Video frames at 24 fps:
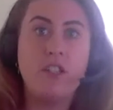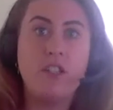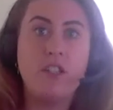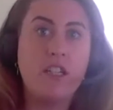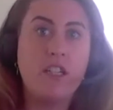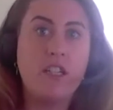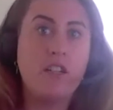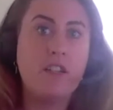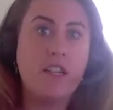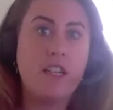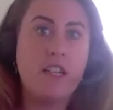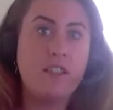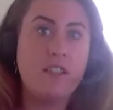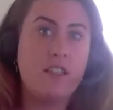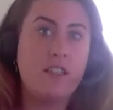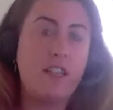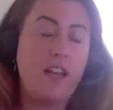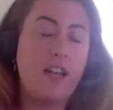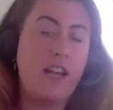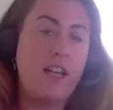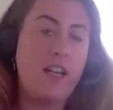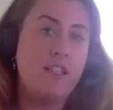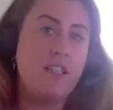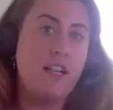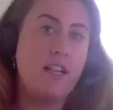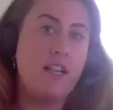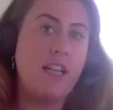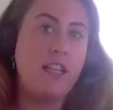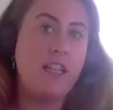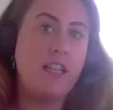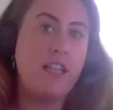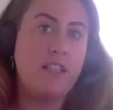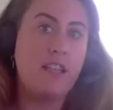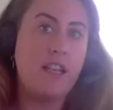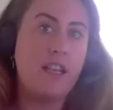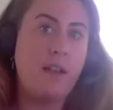and dinner yesterday as a
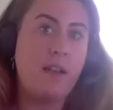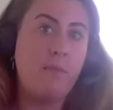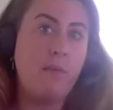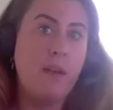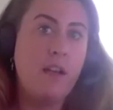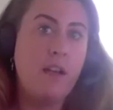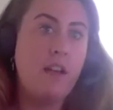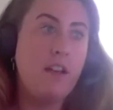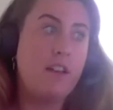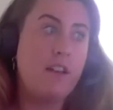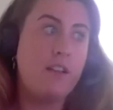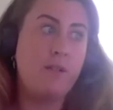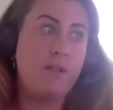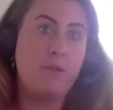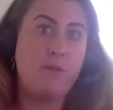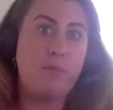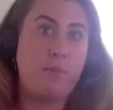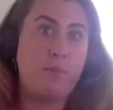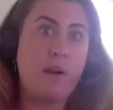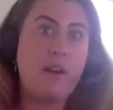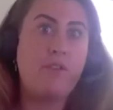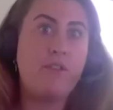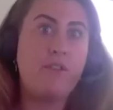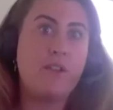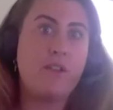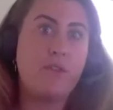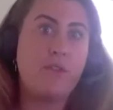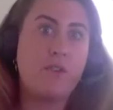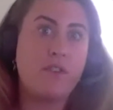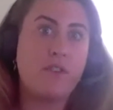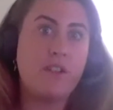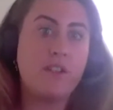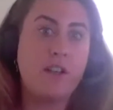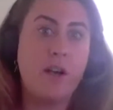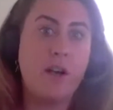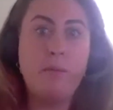Leeds team, because it was breakfast for
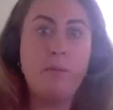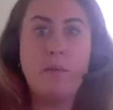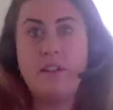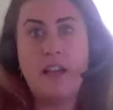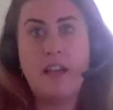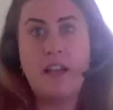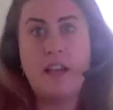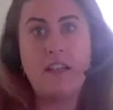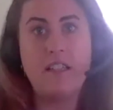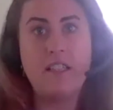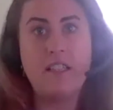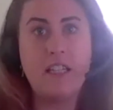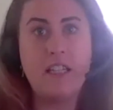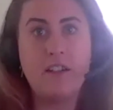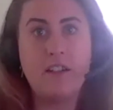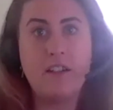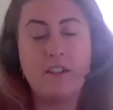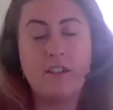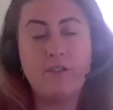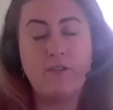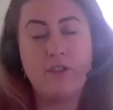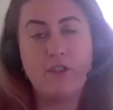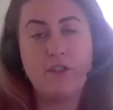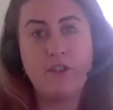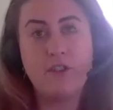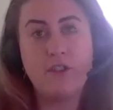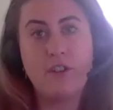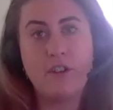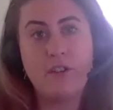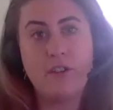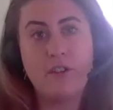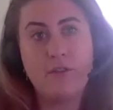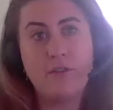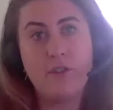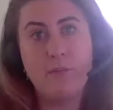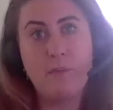some and dinner
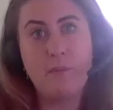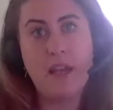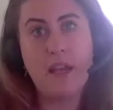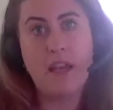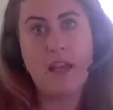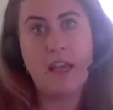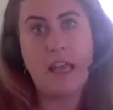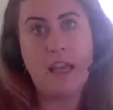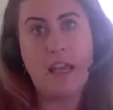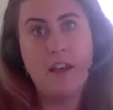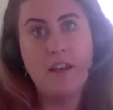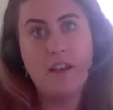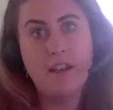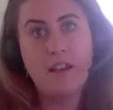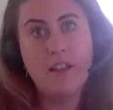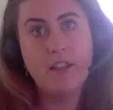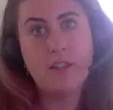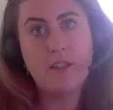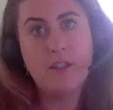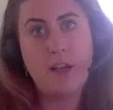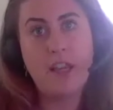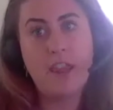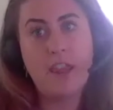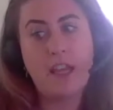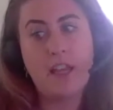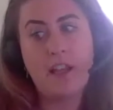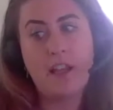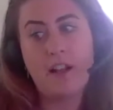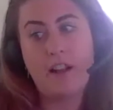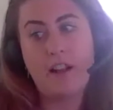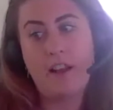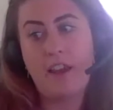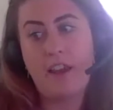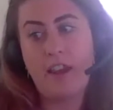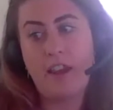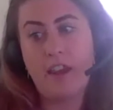for me. So I
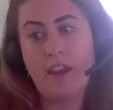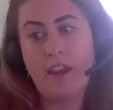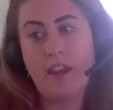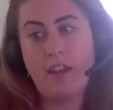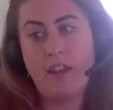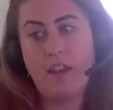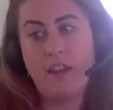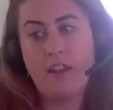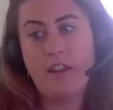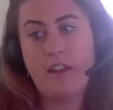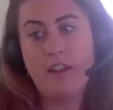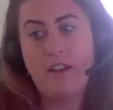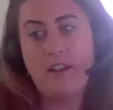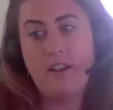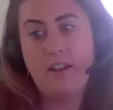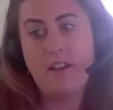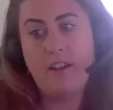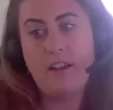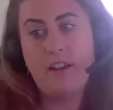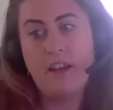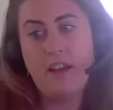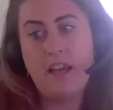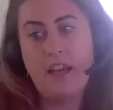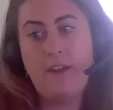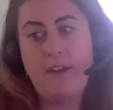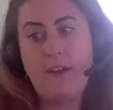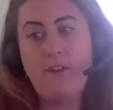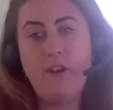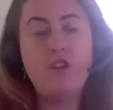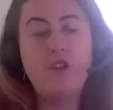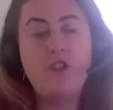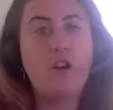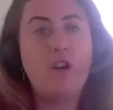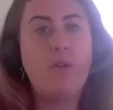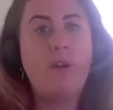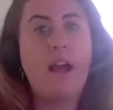think like if you
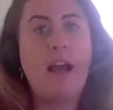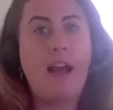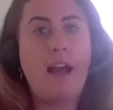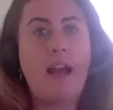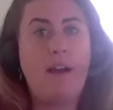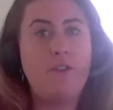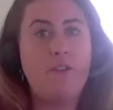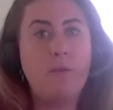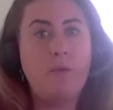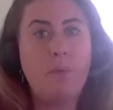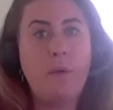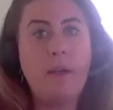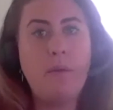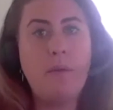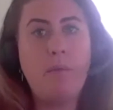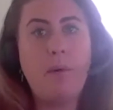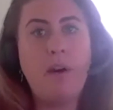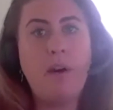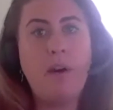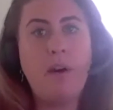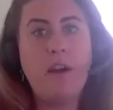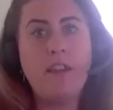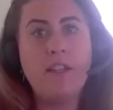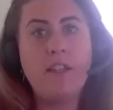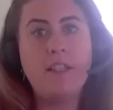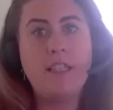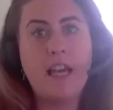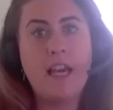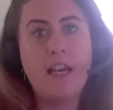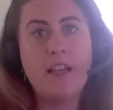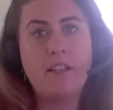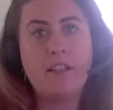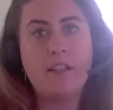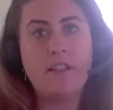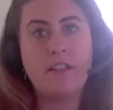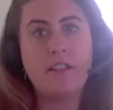don't have to be by the
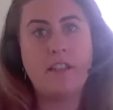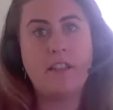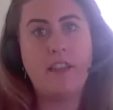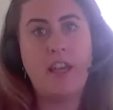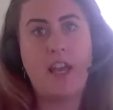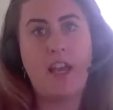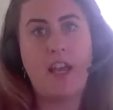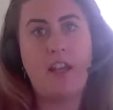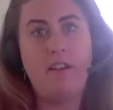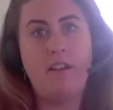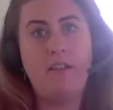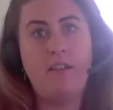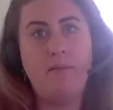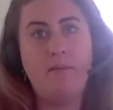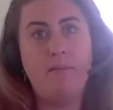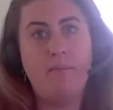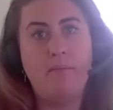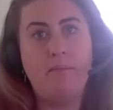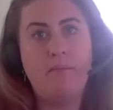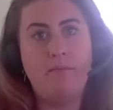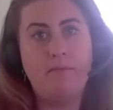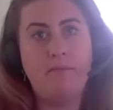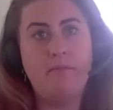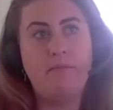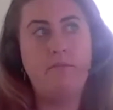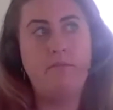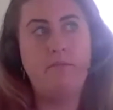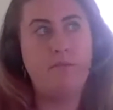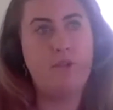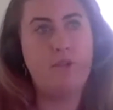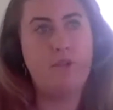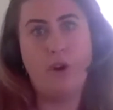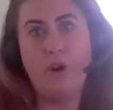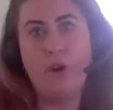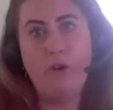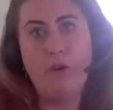desk, then
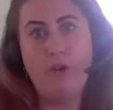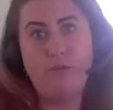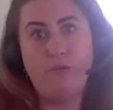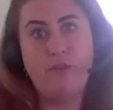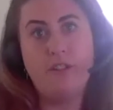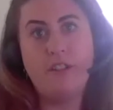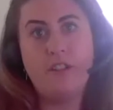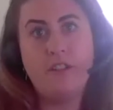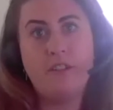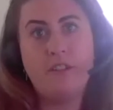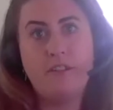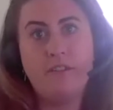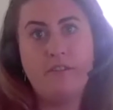don't.